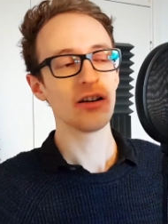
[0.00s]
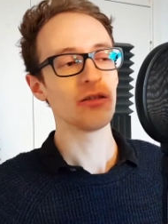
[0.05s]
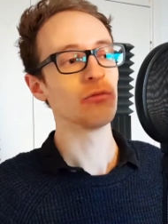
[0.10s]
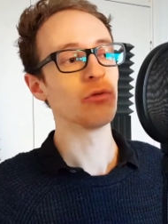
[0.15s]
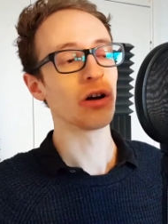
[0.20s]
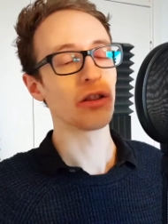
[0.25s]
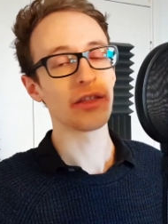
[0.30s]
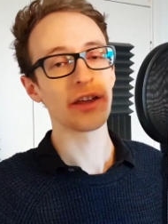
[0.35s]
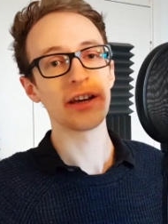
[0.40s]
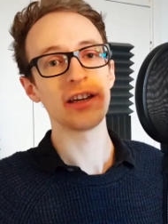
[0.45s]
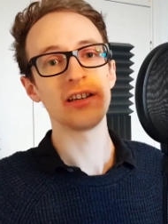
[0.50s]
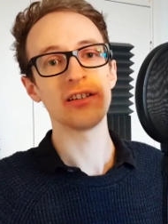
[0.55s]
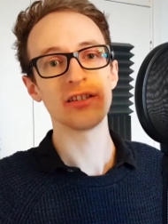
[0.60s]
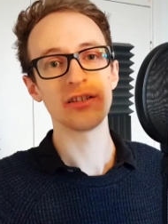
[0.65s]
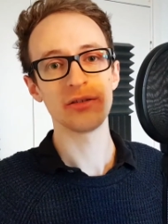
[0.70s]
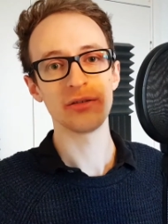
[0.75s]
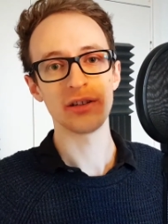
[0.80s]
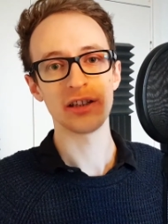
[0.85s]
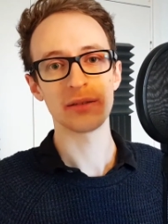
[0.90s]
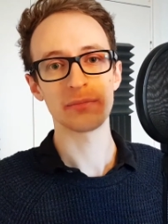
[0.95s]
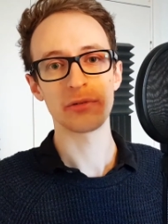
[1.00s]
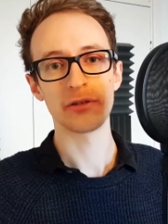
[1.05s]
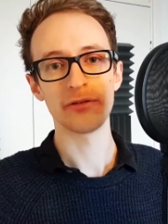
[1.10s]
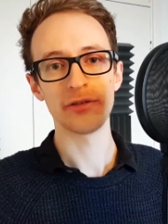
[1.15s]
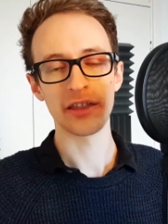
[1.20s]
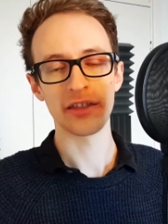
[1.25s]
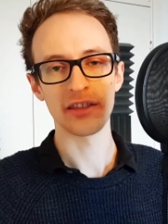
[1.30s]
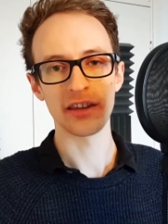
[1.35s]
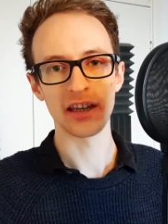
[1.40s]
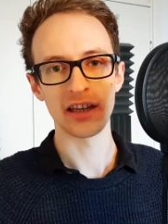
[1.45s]
What they do is
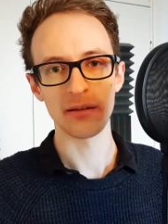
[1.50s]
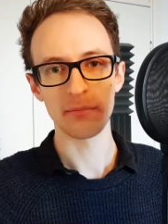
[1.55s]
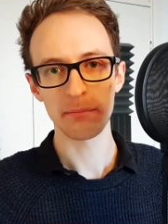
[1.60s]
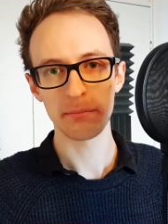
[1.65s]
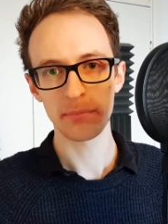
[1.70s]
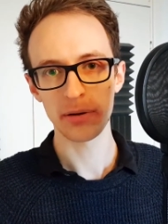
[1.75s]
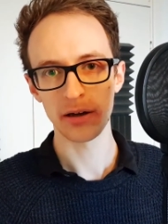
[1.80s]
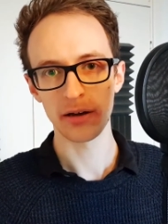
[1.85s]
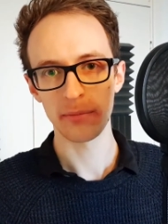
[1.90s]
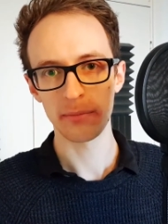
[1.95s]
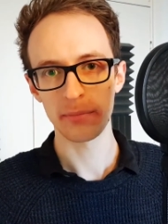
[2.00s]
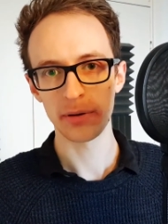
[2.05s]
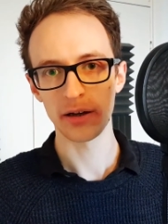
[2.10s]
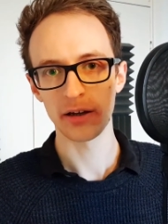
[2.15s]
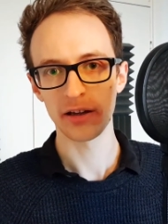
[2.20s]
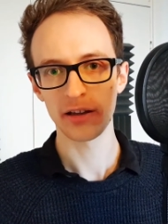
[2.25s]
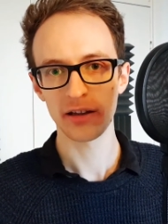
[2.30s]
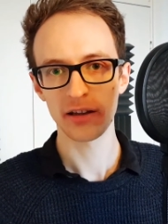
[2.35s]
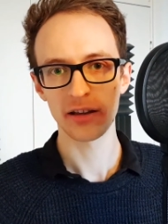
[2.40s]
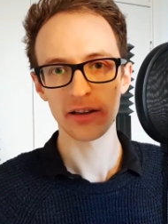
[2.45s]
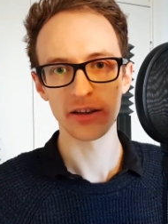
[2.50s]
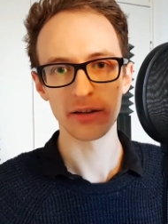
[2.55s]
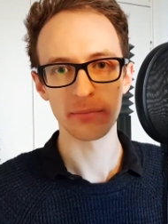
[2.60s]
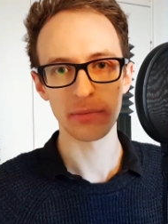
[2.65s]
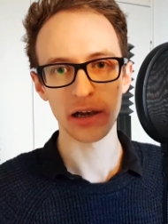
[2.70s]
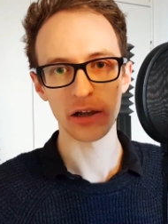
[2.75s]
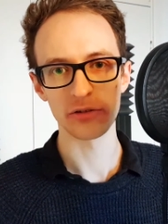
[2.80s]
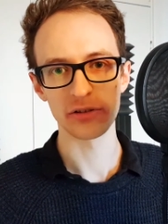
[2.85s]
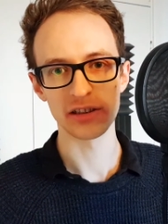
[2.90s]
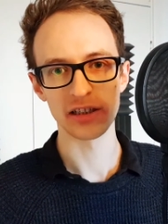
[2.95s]
prevent the p p the
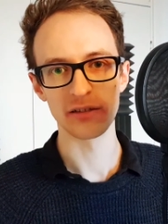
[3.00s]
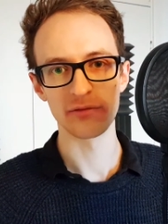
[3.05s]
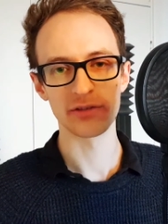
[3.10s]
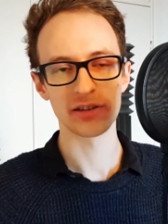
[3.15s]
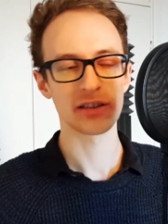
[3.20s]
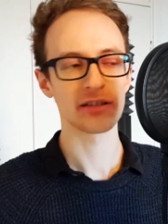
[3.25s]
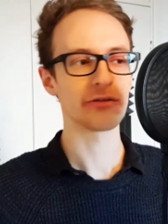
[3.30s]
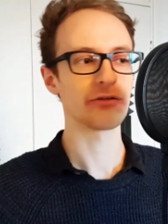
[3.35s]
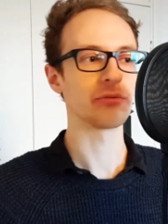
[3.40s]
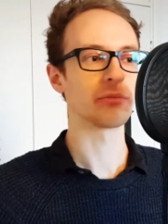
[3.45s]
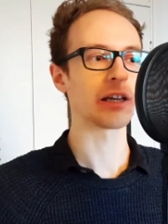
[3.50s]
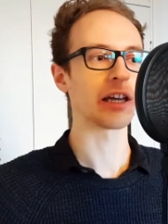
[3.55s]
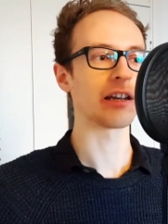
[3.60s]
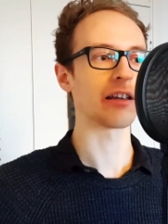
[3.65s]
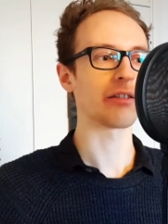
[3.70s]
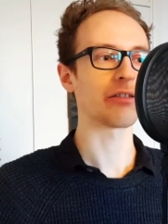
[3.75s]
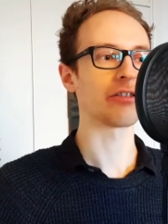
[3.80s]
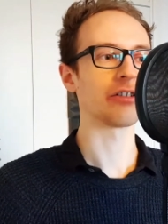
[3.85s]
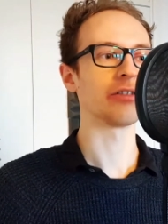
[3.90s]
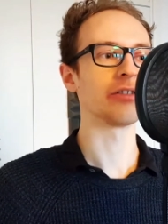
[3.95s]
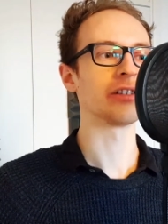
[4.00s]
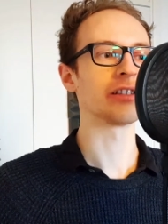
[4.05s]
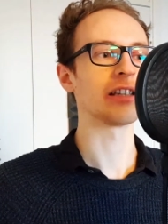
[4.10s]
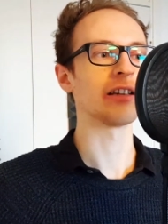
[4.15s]
plosives from getting through.